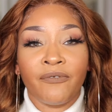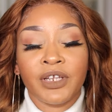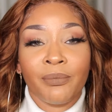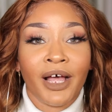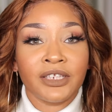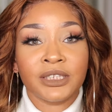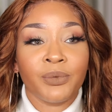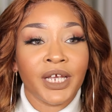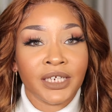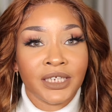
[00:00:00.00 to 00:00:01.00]
I feel about this
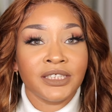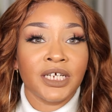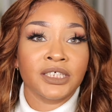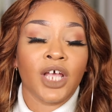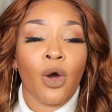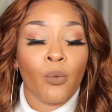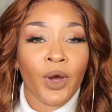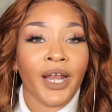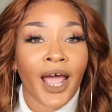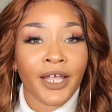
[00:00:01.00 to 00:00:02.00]
wig and details on
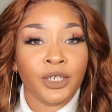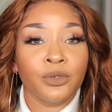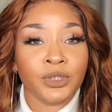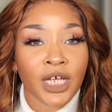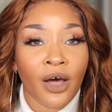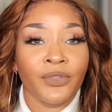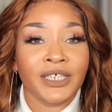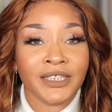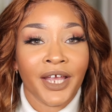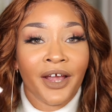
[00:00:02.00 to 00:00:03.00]
what I used on
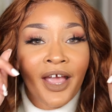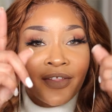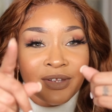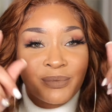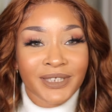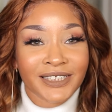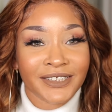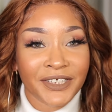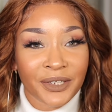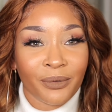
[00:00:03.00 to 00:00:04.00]
this hair, then please
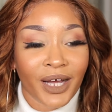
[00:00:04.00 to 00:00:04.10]
continue to